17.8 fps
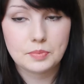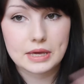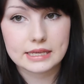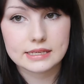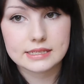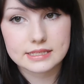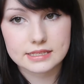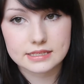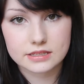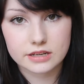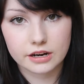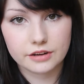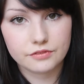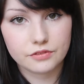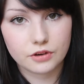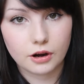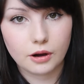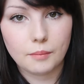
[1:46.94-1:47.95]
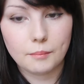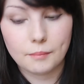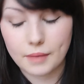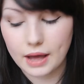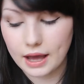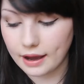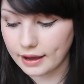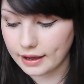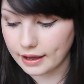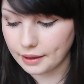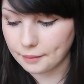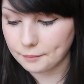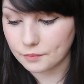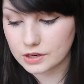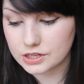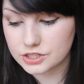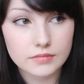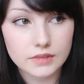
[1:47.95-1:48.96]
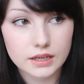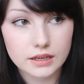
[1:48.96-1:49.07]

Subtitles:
base to start from, which